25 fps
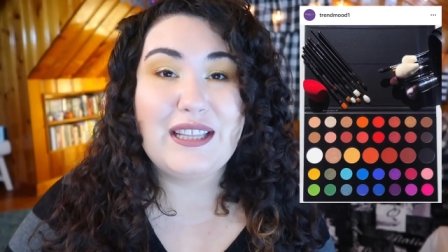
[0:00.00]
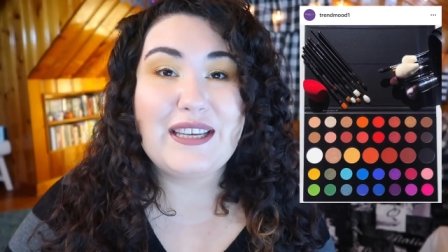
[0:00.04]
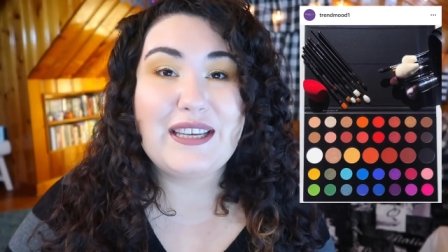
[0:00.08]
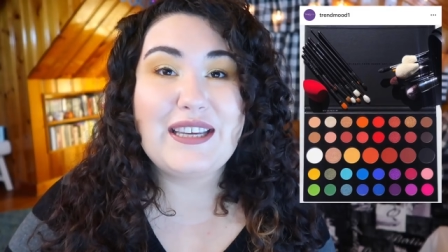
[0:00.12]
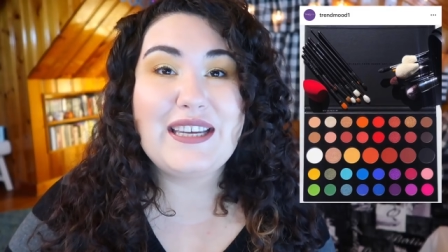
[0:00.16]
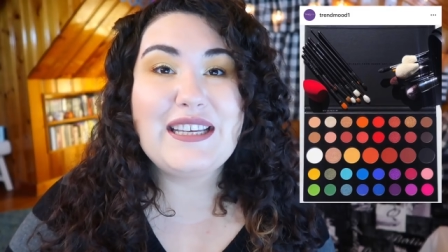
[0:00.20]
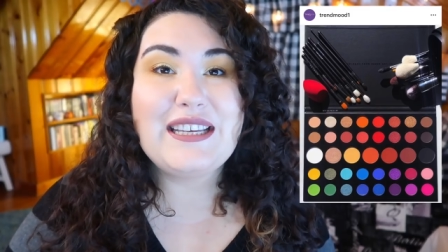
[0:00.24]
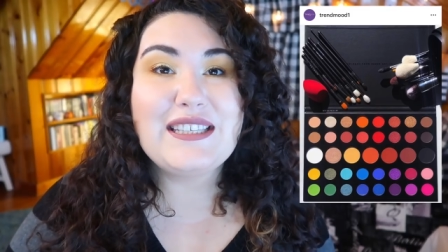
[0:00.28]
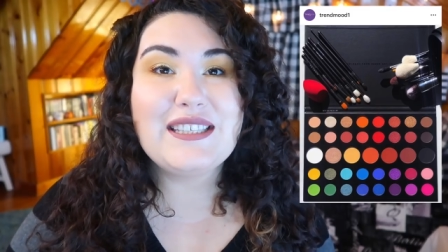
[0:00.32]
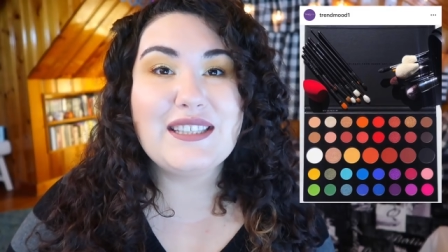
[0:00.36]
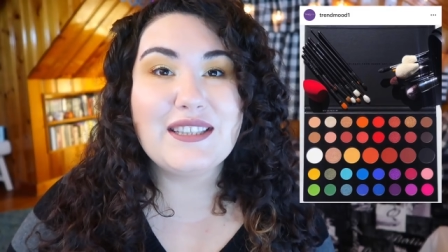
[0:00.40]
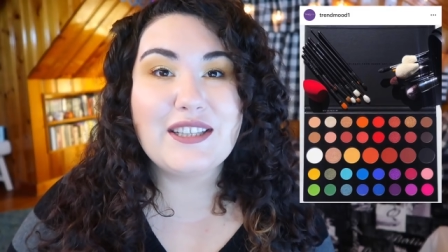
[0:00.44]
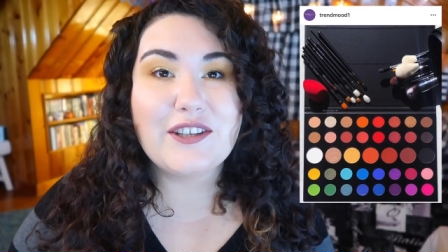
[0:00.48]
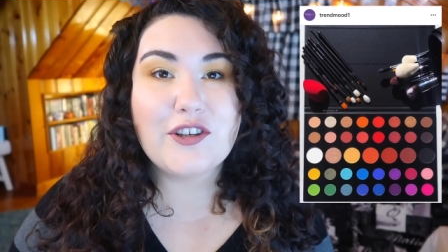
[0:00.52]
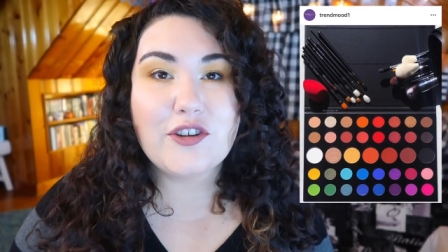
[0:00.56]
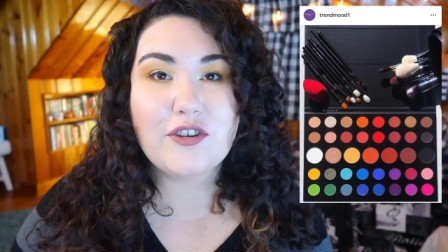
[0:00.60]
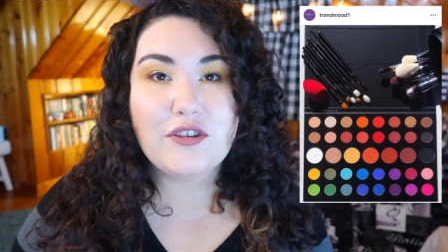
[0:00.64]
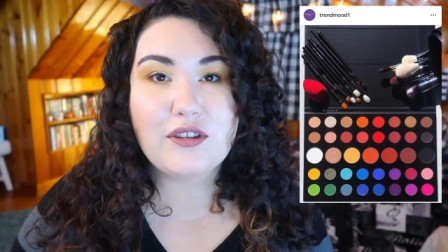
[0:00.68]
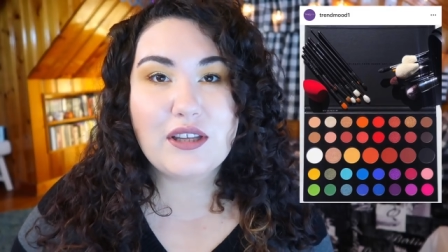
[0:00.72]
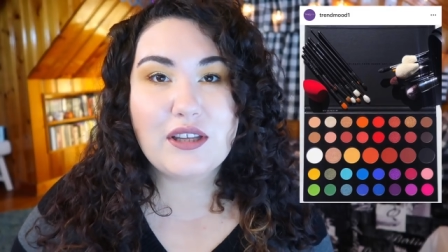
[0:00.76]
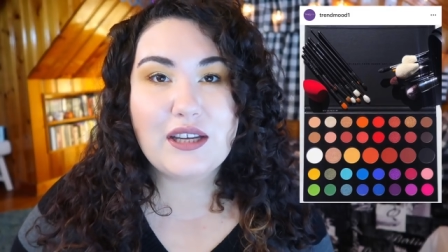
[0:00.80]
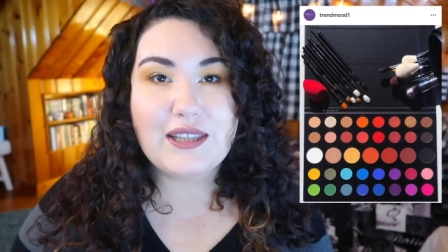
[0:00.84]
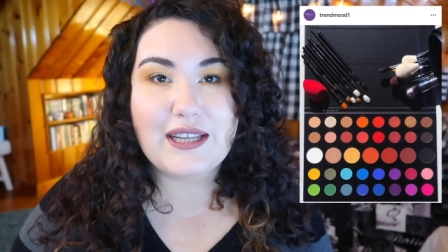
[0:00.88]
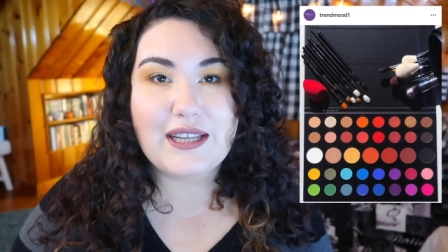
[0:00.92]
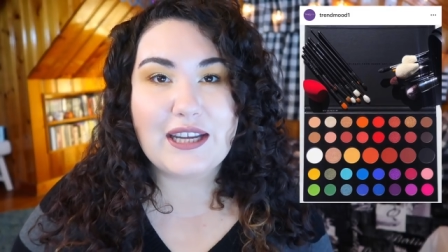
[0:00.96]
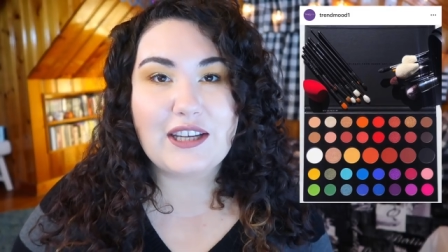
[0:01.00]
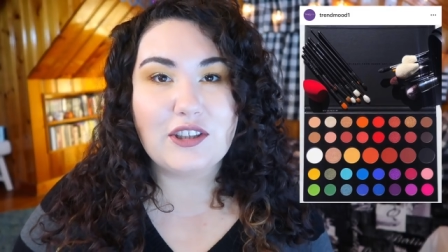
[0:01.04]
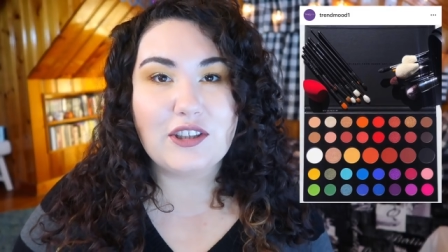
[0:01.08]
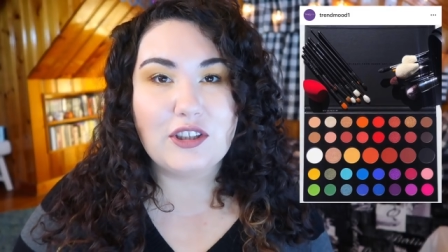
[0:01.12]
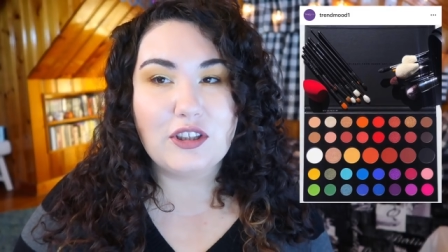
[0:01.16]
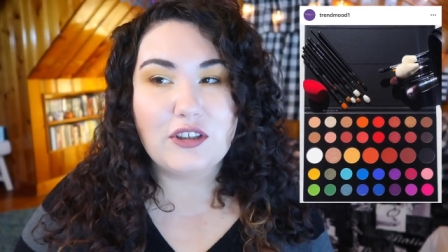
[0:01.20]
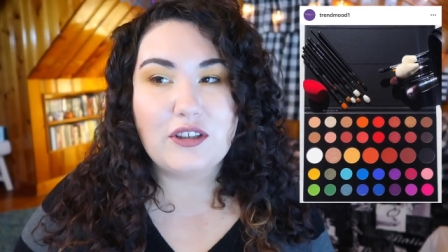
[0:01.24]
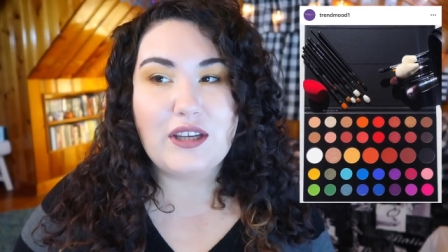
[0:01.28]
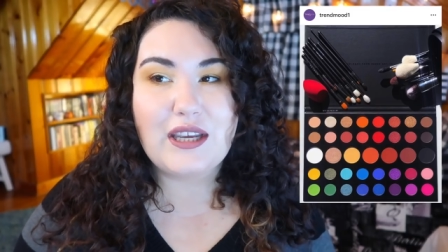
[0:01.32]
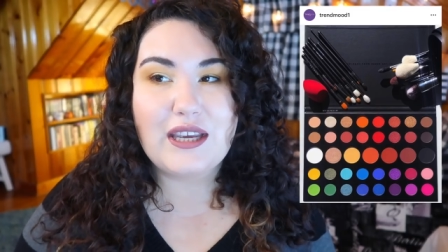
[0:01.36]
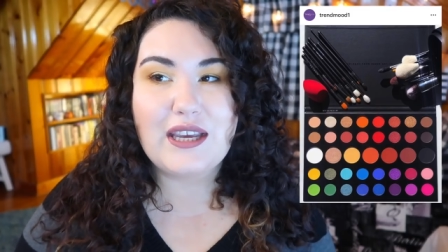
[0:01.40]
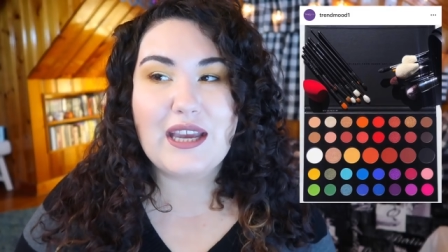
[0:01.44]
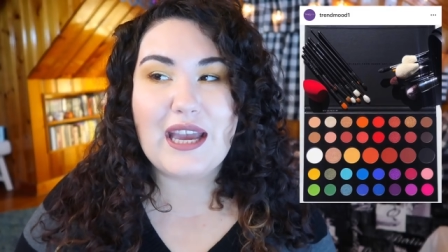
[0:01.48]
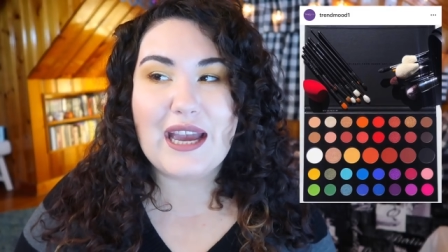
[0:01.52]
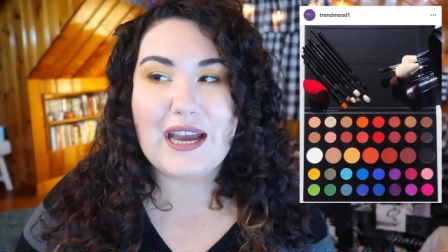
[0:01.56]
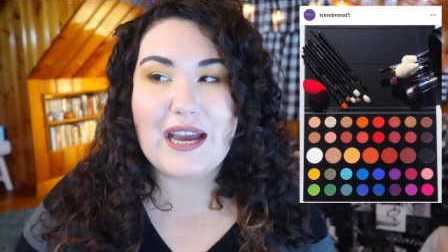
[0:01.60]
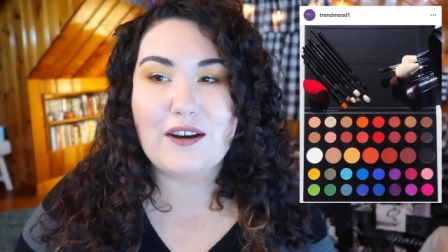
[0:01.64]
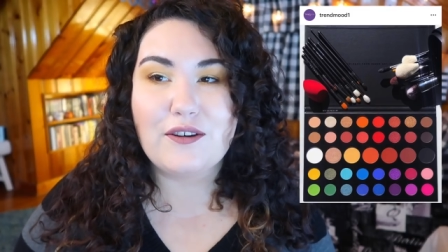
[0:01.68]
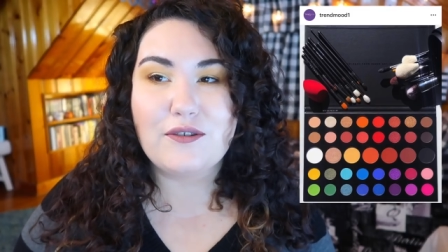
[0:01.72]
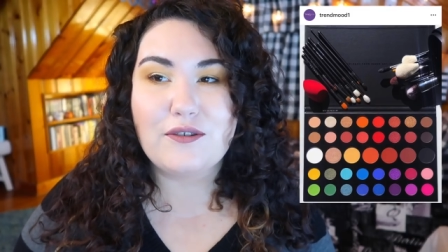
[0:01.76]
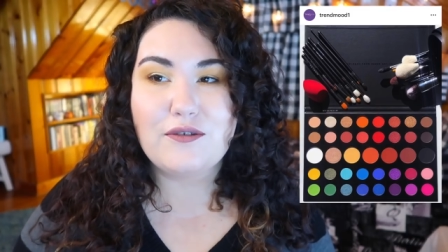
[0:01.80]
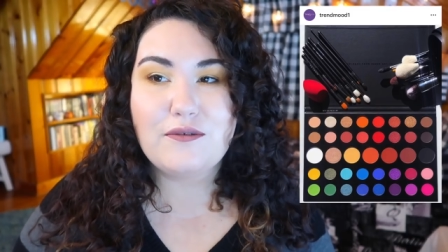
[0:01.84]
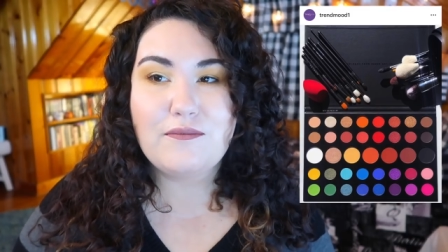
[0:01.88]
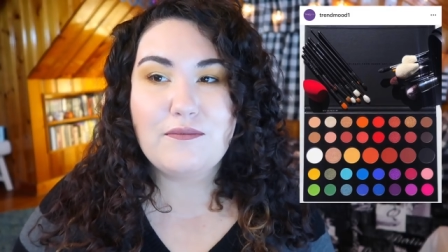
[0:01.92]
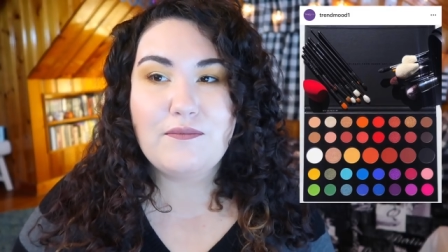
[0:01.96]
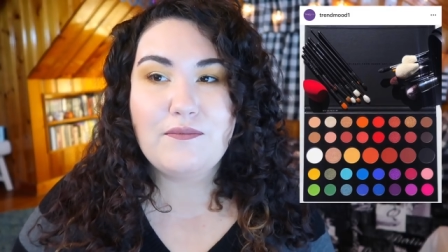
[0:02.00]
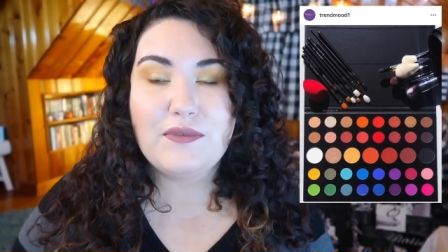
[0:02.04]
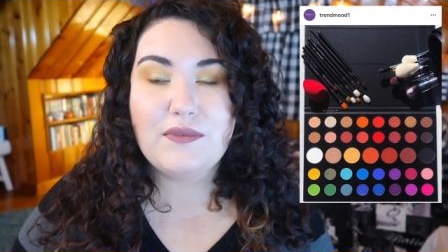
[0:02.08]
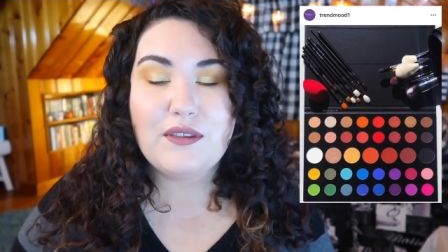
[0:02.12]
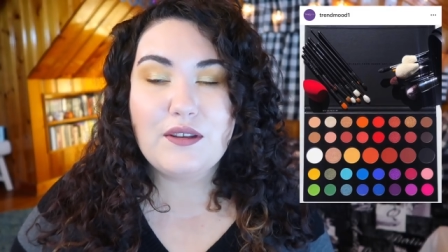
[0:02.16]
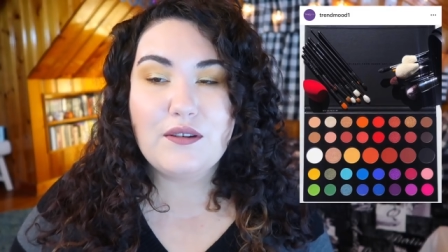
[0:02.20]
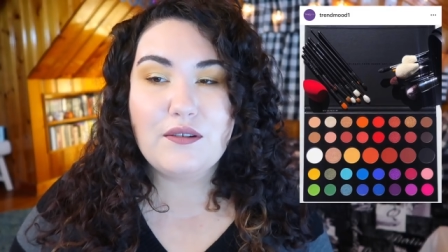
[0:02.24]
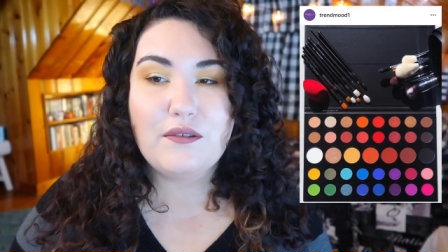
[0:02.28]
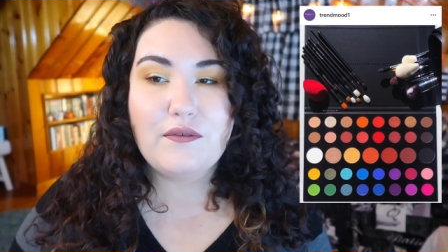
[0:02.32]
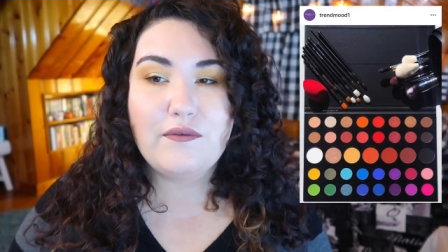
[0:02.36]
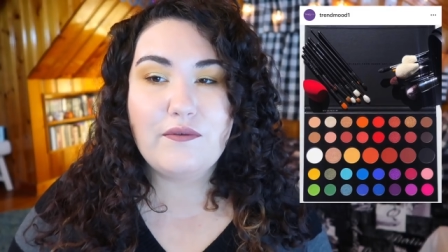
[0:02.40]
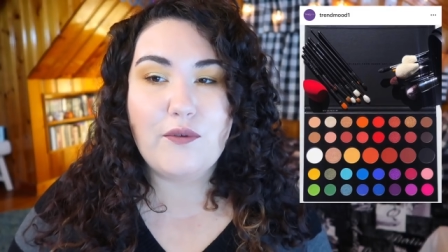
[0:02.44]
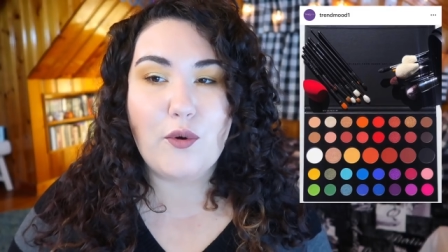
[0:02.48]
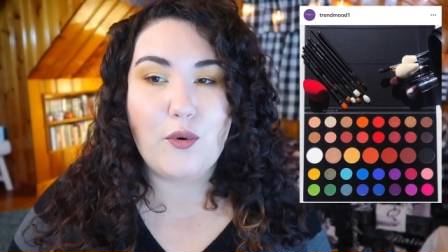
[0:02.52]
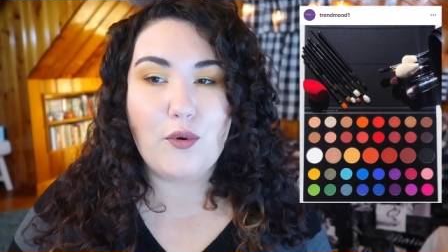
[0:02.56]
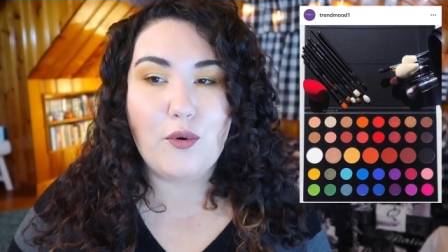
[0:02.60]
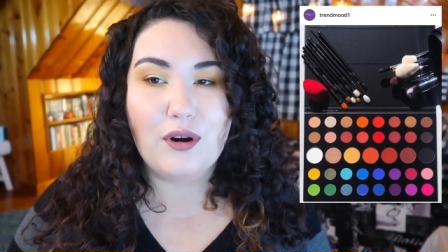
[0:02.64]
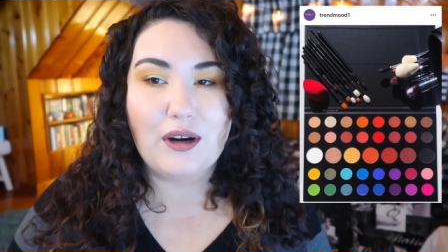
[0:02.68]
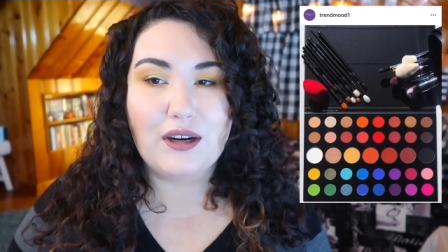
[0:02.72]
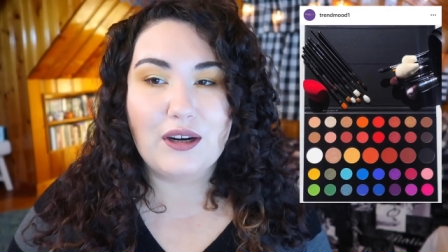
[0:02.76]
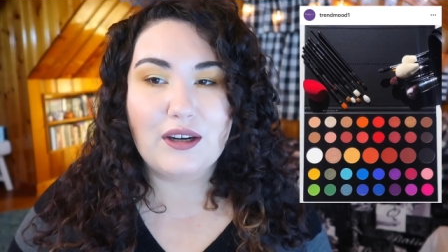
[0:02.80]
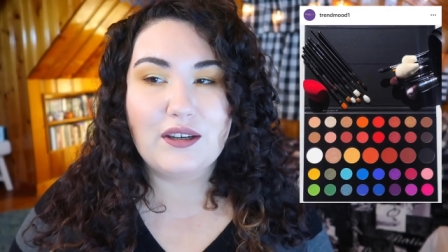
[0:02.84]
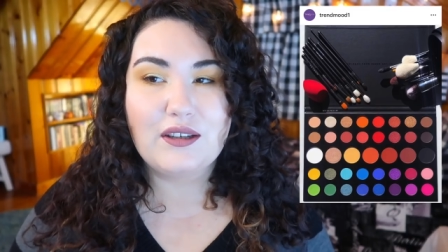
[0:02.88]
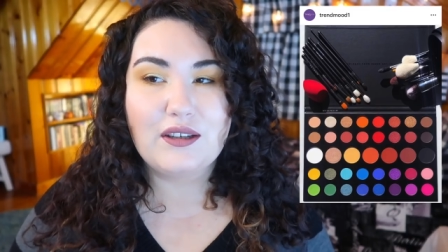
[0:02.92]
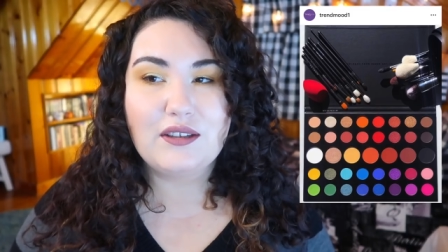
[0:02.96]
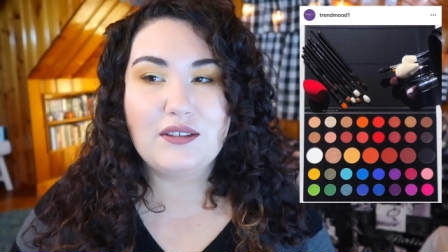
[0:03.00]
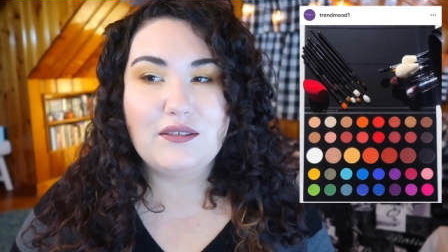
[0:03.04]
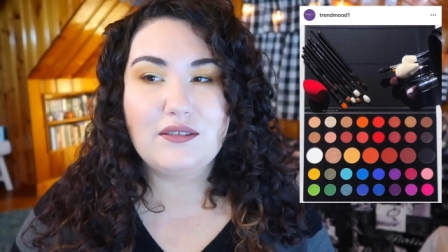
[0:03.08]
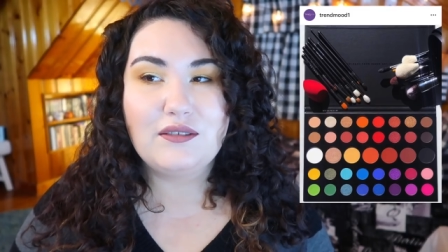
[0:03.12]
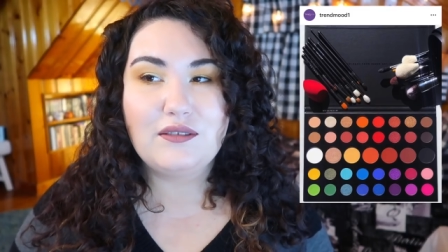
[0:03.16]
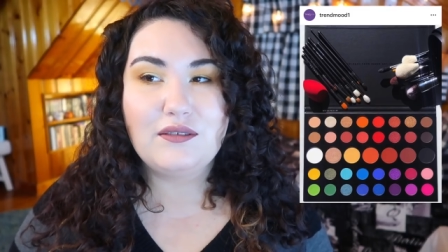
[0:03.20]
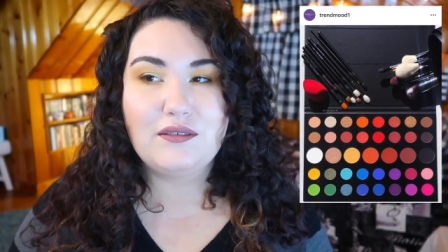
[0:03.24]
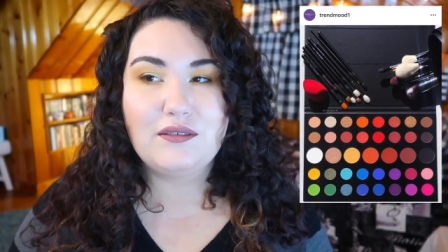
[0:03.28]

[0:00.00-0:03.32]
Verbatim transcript: like he's literally like looking out for